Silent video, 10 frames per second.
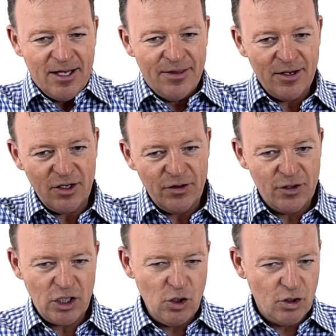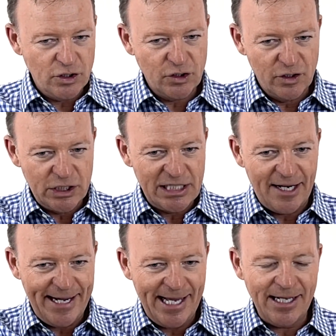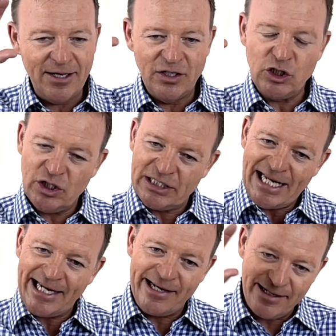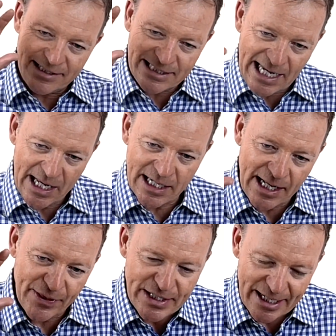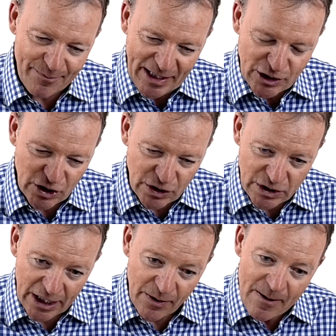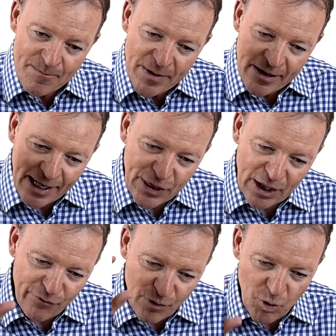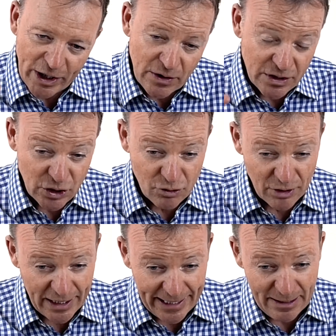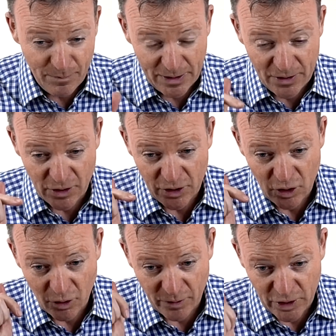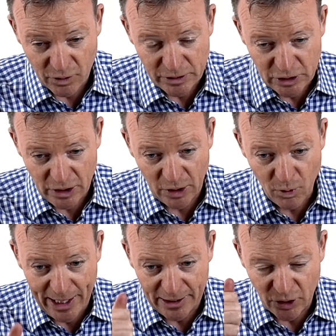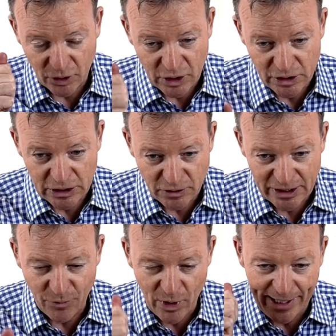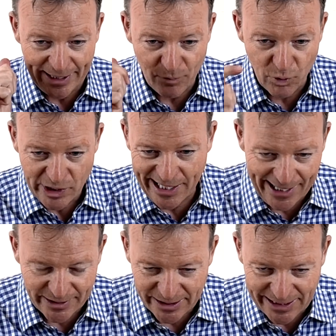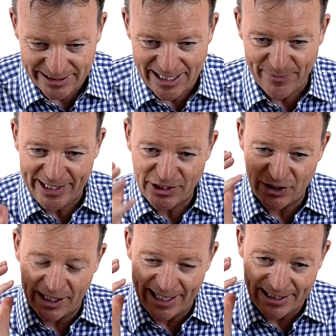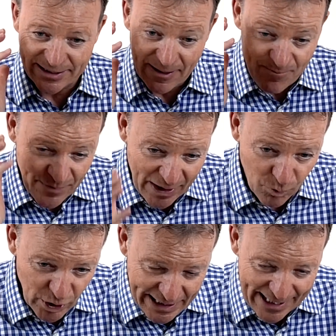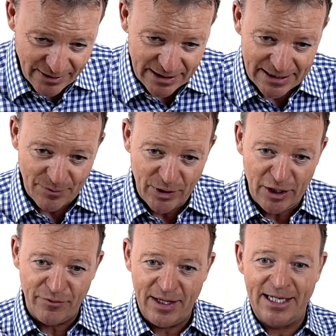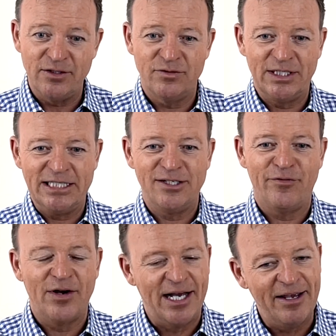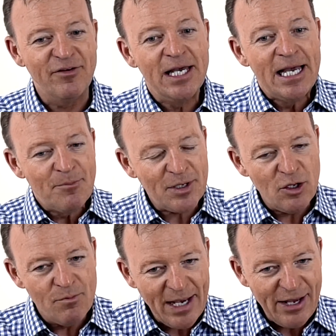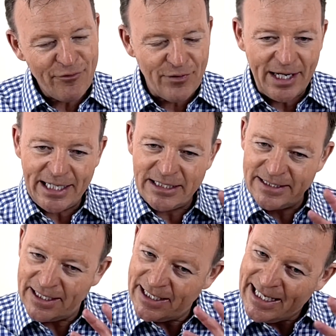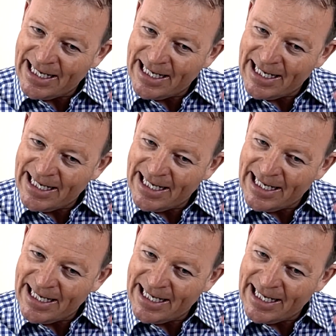that you could sort of tie in that just added another dimension. So I think from what you describe, you're doing well, you're consulting well, it would count as an examination case, it would count as someone over the age of 65, but you may find that